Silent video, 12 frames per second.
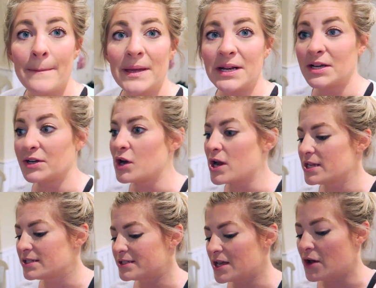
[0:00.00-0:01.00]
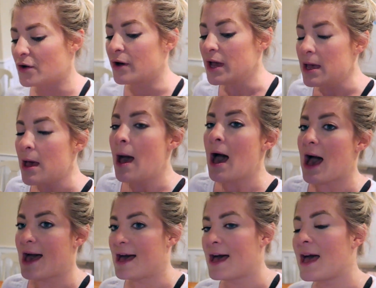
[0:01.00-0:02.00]
been hungry. So
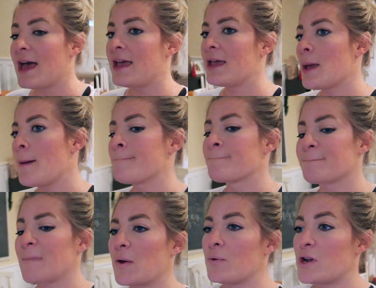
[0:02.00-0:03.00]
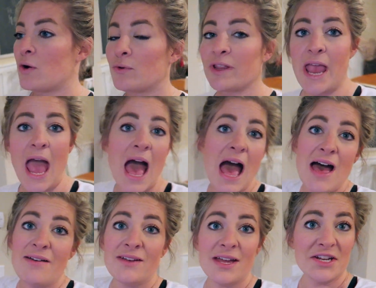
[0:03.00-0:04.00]
I, we don't really
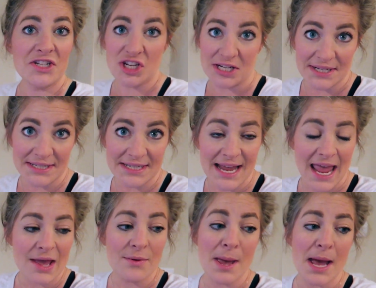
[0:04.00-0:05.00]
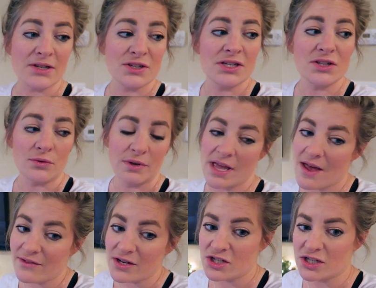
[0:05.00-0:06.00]
have an agenda today. We actually don't really
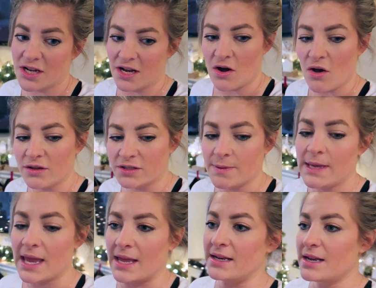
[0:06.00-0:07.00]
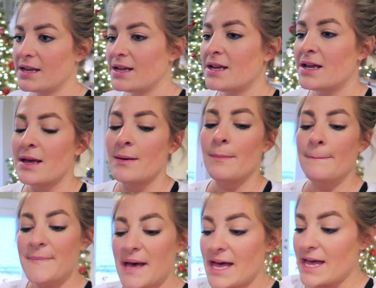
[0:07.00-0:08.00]
have an agenda at all this weekend,
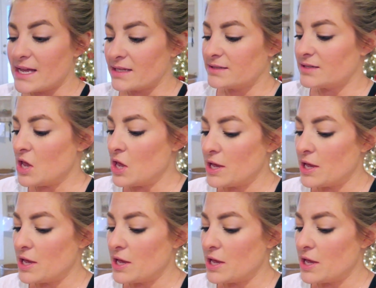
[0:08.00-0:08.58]
but,